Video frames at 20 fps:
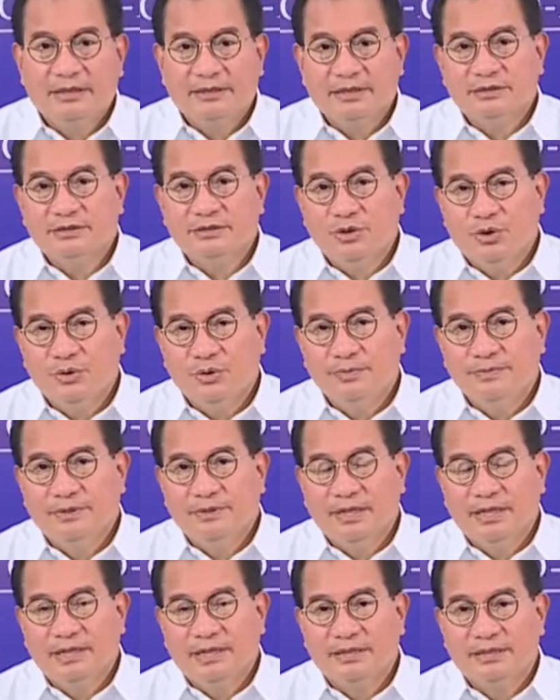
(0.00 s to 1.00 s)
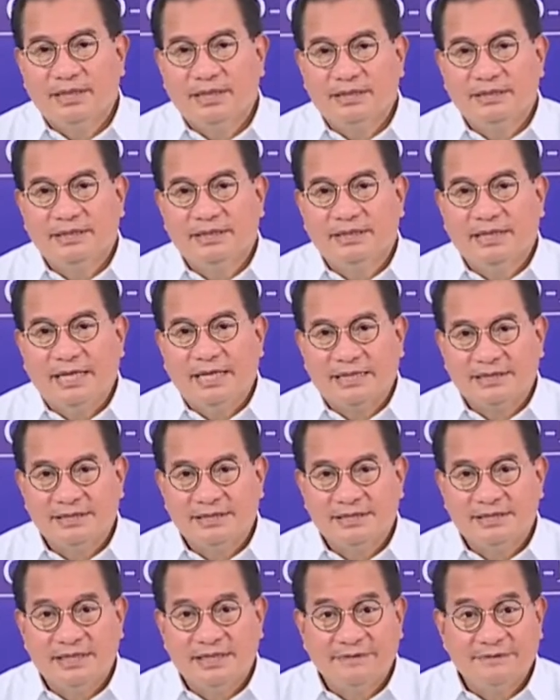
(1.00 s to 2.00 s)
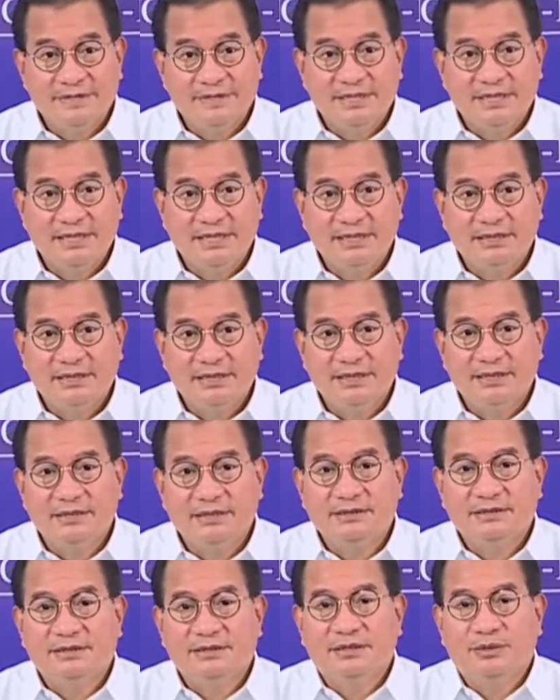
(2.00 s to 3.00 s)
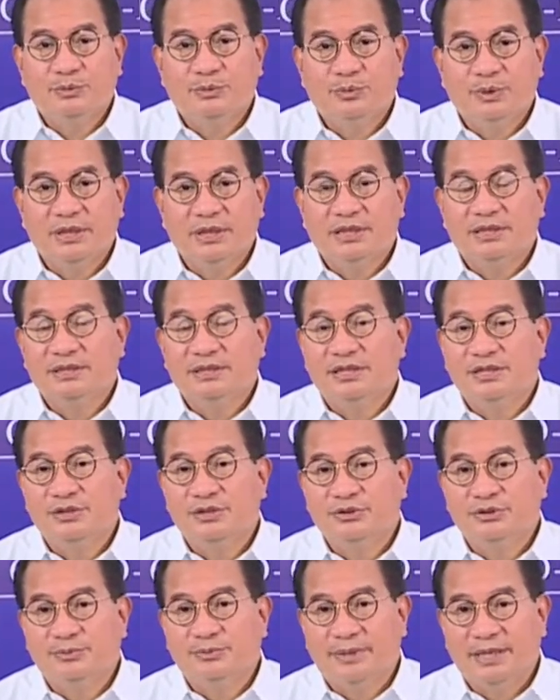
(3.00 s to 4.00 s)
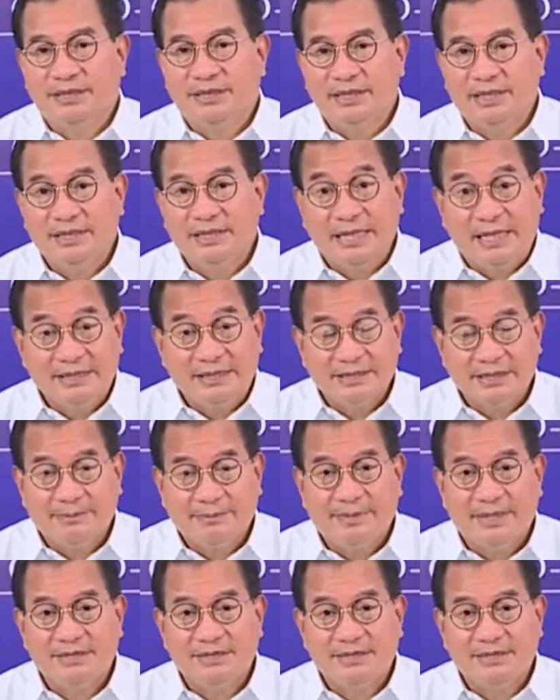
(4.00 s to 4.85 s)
It is hoped that the existing facilities will continue to maintain its